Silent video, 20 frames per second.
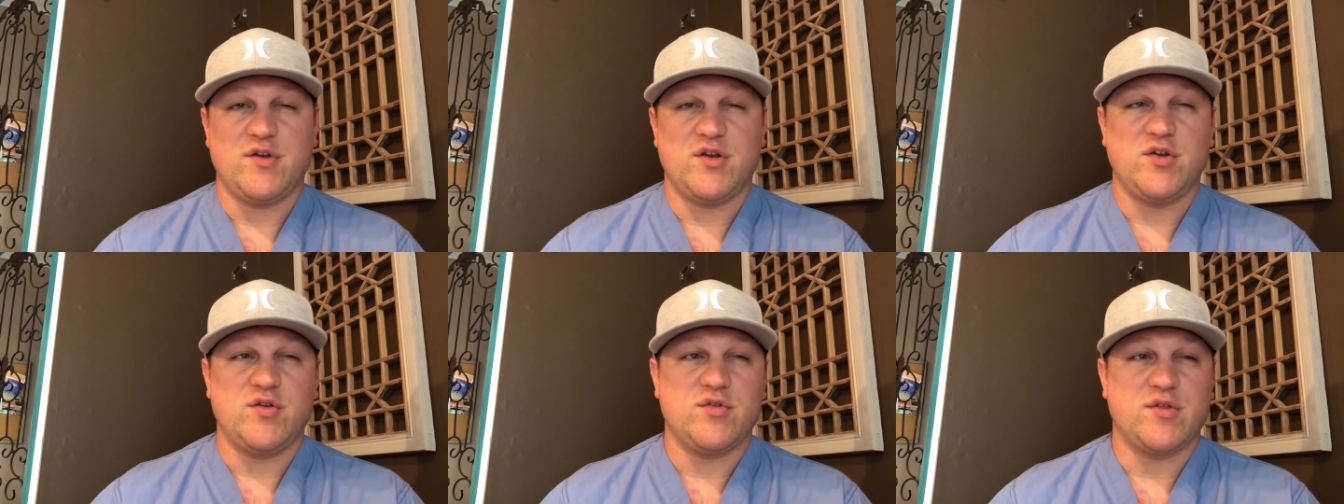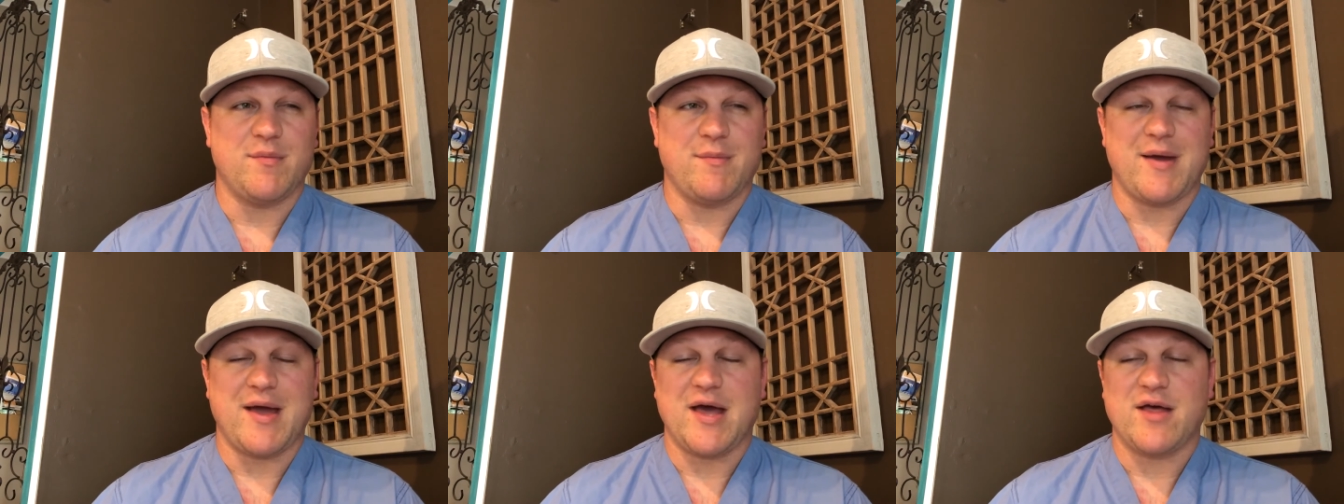you do
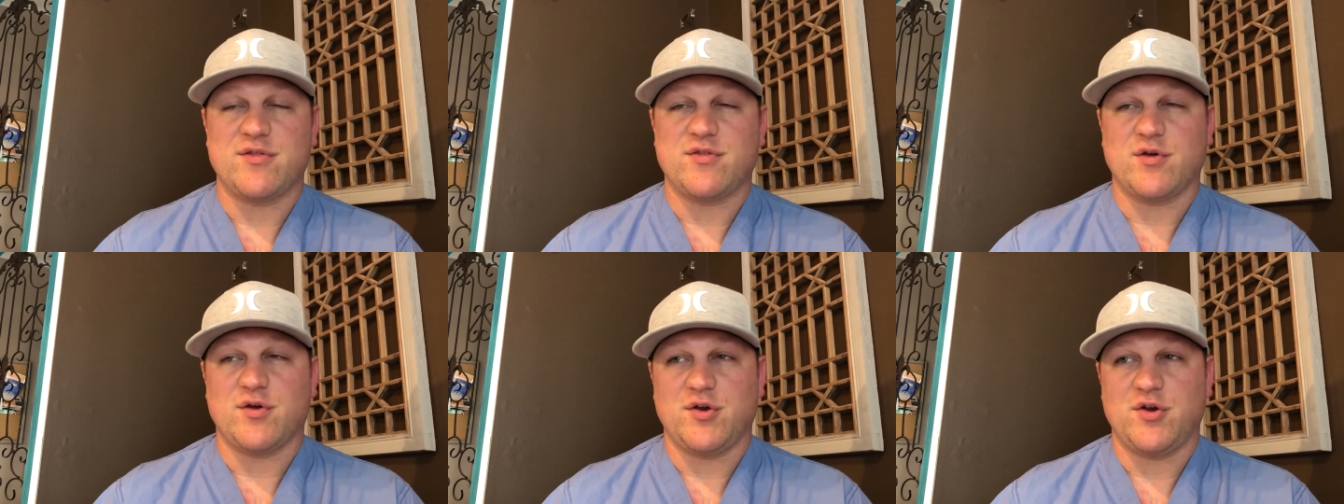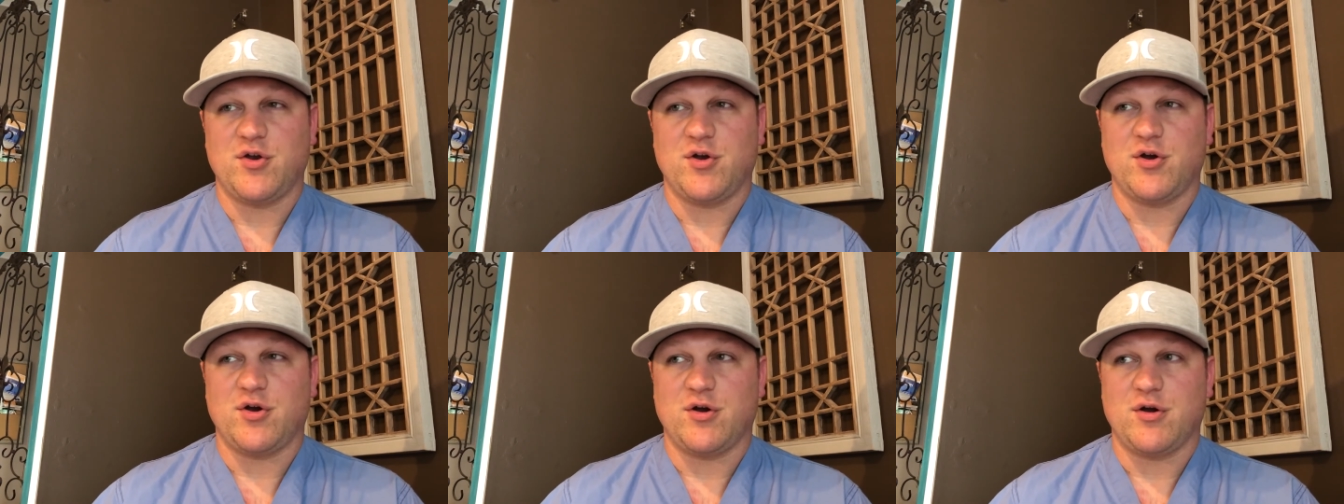the math on
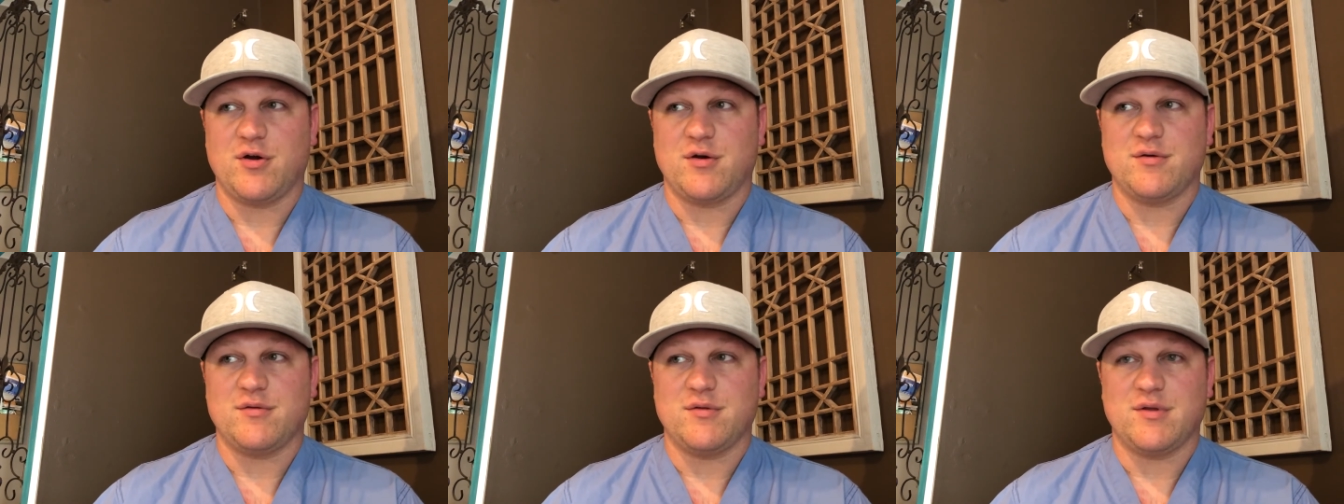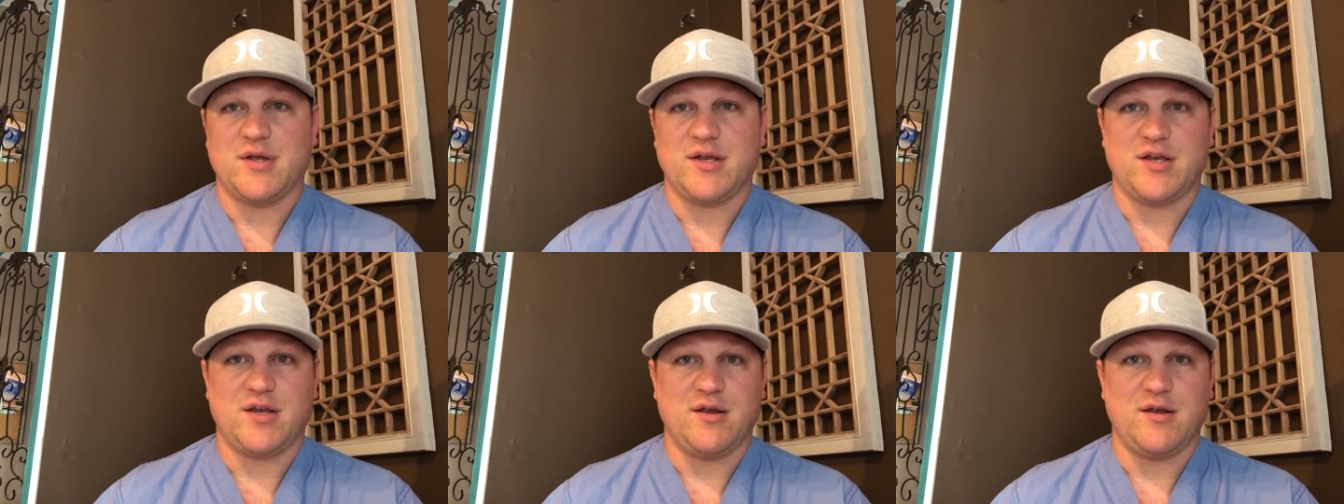your
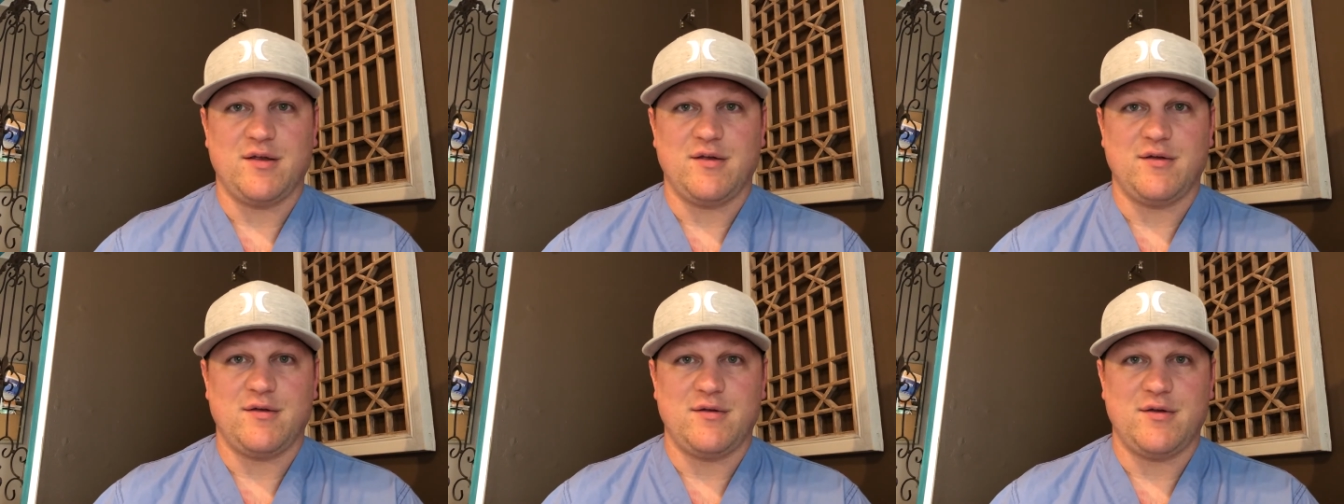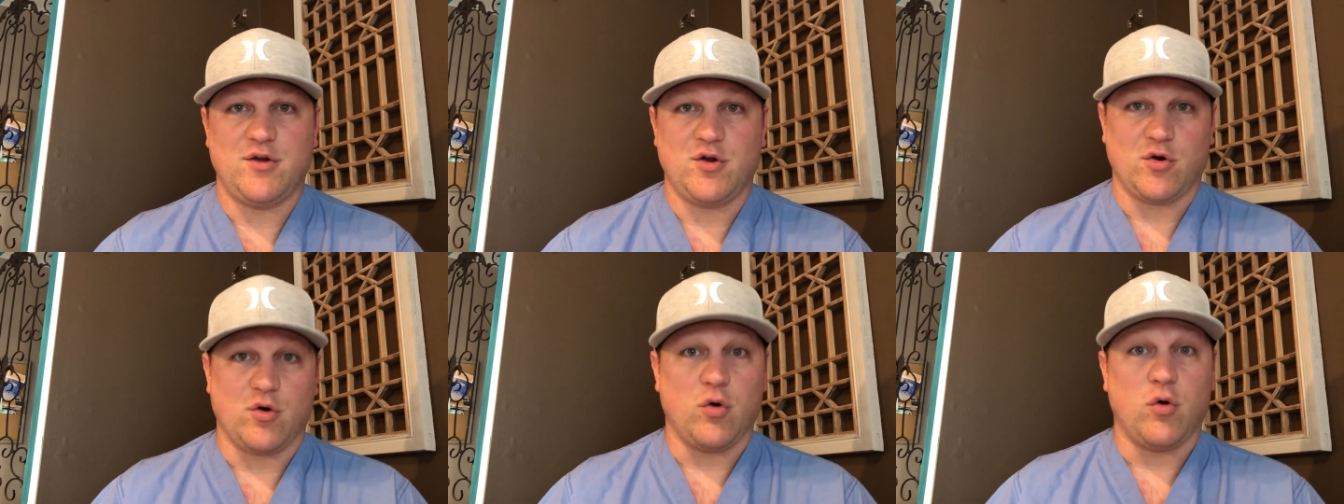
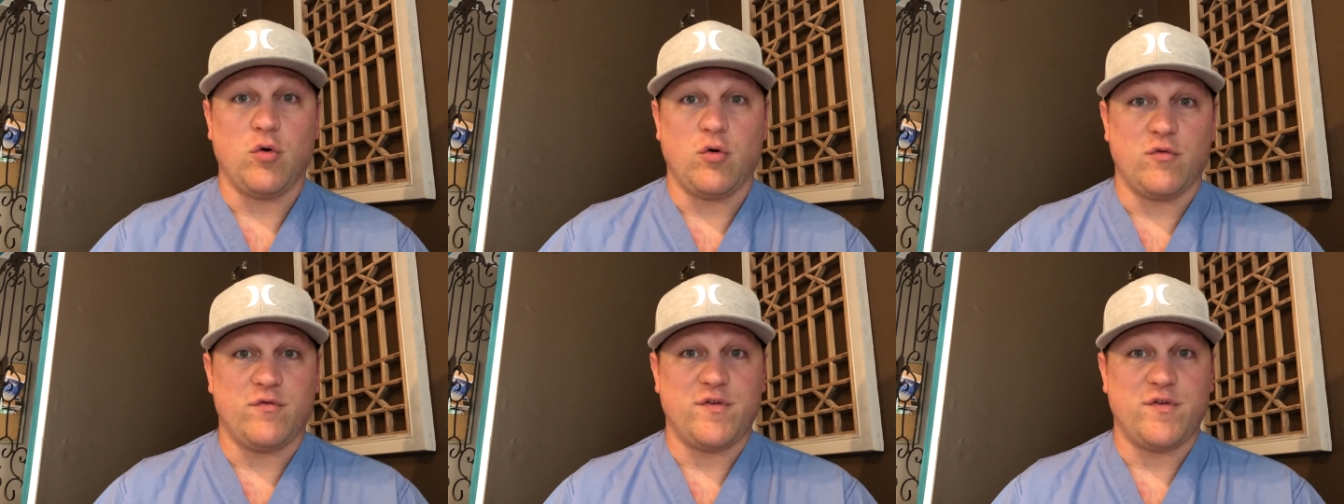whole